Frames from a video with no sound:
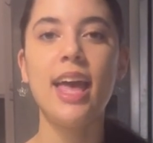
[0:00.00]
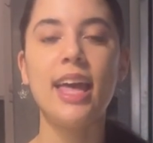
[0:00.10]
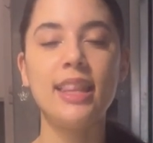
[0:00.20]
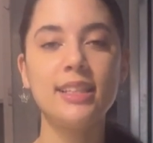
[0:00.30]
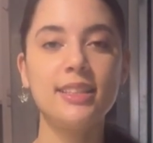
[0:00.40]

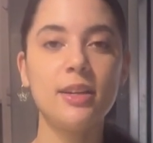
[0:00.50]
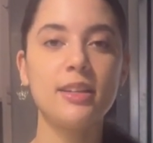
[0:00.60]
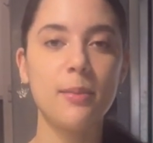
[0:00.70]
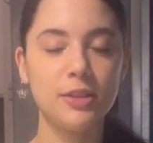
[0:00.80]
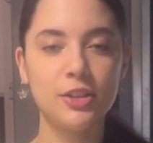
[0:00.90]
In this
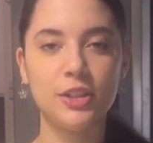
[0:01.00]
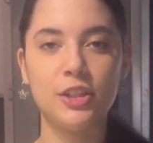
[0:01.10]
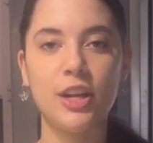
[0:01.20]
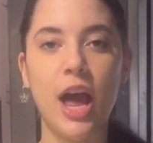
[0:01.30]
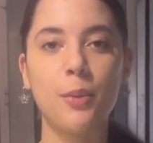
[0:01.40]

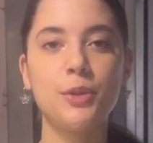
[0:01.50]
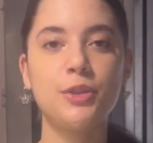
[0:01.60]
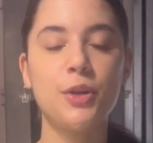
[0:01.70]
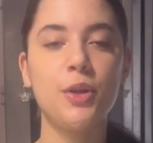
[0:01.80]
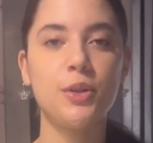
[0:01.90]
demonstration, I will
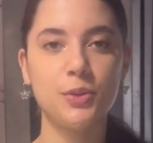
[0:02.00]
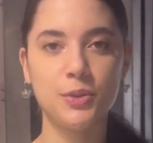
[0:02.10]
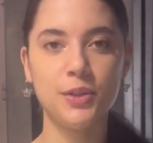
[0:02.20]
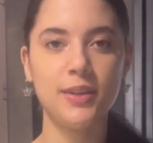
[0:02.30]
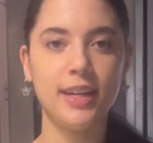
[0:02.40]
show you the
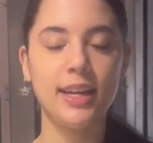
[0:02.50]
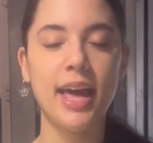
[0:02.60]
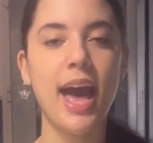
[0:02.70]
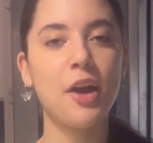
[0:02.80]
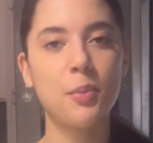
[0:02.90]
tools you need,
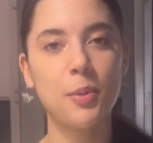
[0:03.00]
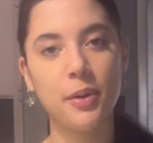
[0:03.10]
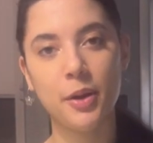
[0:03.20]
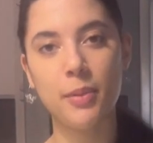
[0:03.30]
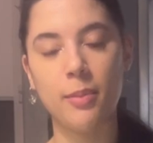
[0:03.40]
how to
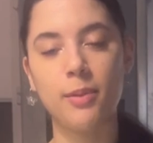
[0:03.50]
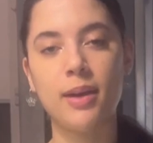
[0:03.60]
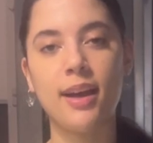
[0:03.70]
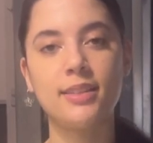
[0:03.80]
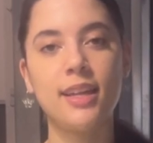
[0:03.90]
prepare your piping
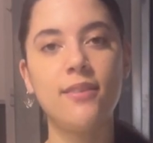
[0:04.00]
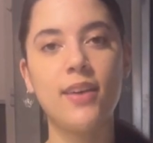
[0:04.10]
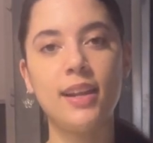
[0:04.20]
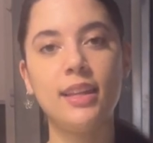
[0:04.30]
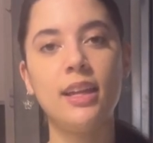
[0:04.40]
bags, and
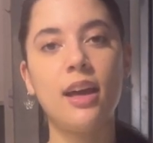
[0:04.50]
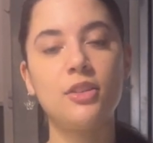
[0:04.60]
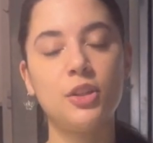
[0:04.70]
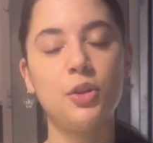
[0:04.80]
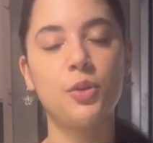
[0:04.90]
finally, I'll
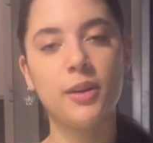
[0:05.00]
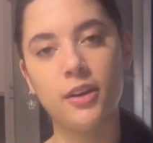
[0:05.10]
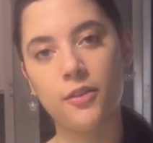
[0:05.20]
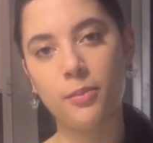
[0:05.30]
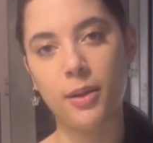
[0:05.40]
show you 3
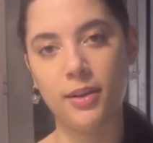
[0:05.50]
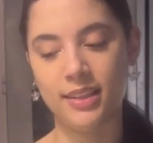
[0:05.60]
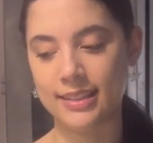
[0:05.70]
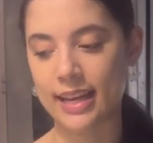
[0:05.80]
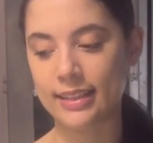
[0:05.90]
different piping
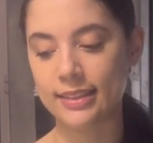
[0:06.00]
designs.